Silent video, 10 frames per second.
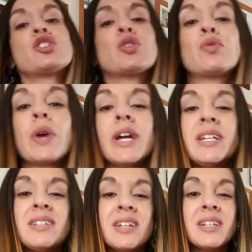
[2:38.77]

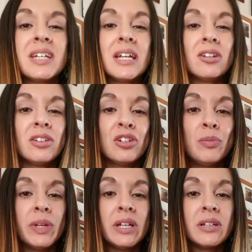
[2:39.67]
trays tend to get a
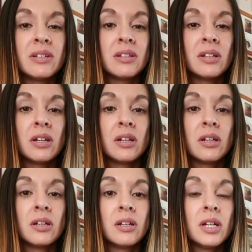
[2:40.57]
little bit
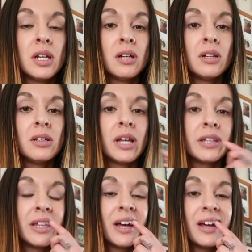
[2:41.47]

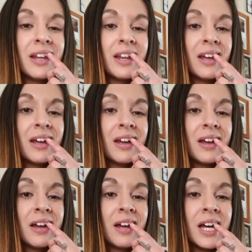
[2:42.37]
like that.
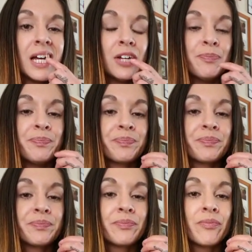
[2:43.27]

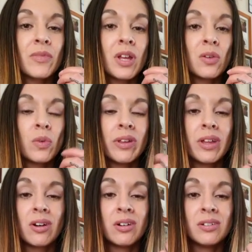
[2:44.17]
What do
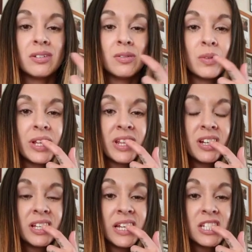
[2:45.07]
they call
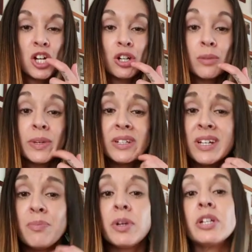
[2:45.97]
that? Tartar
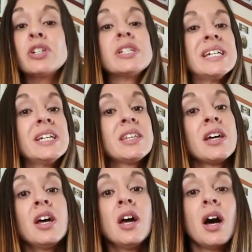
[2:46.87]
buildup on your
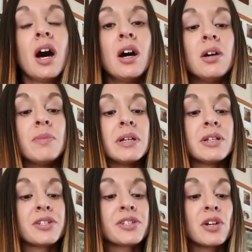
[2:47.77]
teeth.
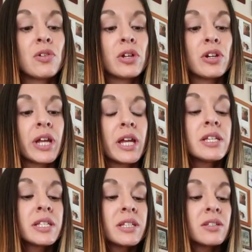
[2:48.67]
So your
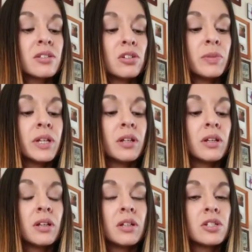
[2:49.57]
case gets a little
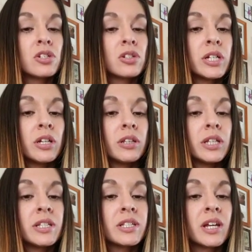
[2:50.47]
bit dirty on
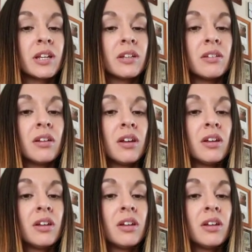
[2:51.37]
the inside, and